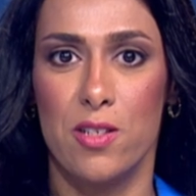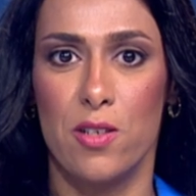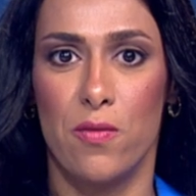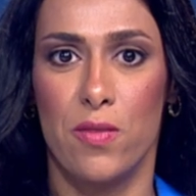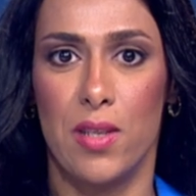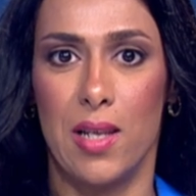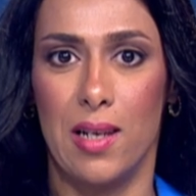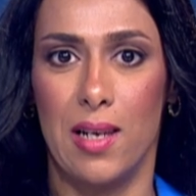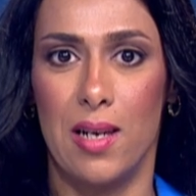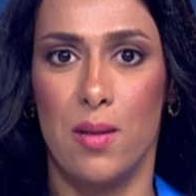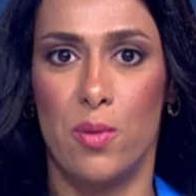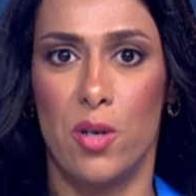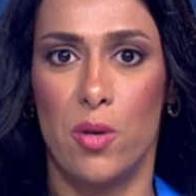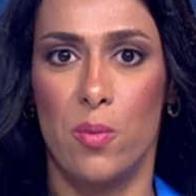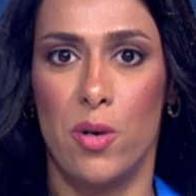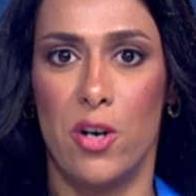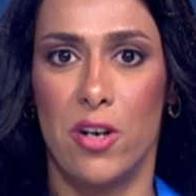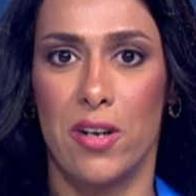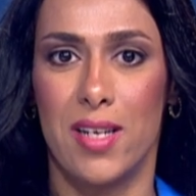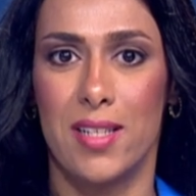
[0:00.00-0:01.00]
of the Labour
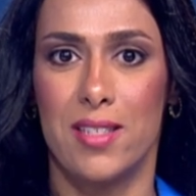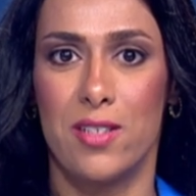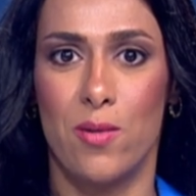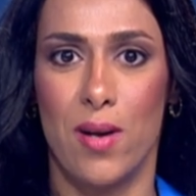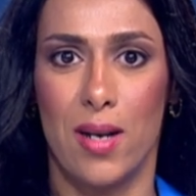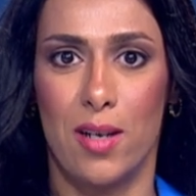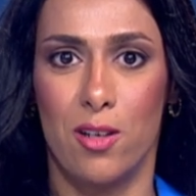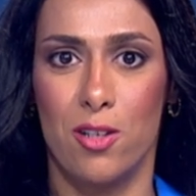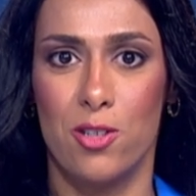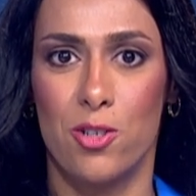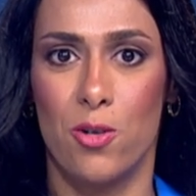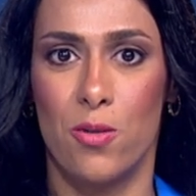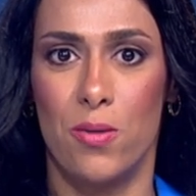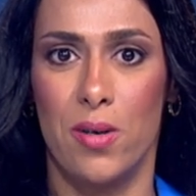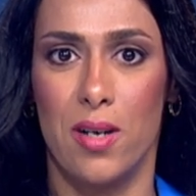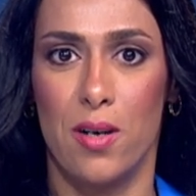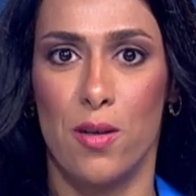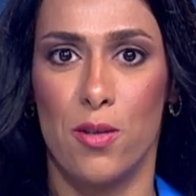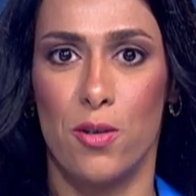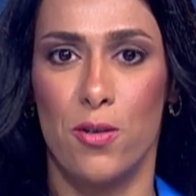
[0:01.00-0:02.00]
Market Regulatory
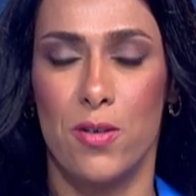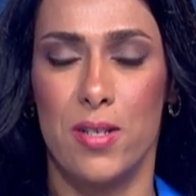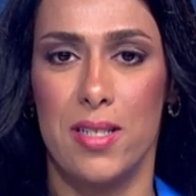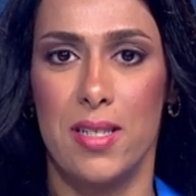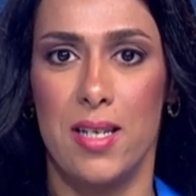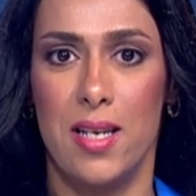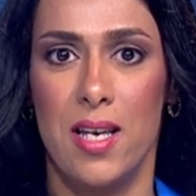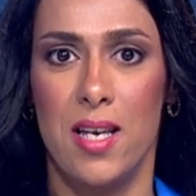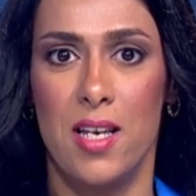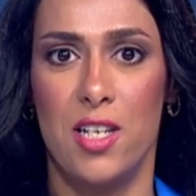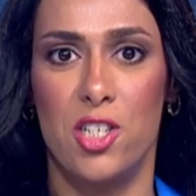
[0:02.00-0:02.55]
Authority,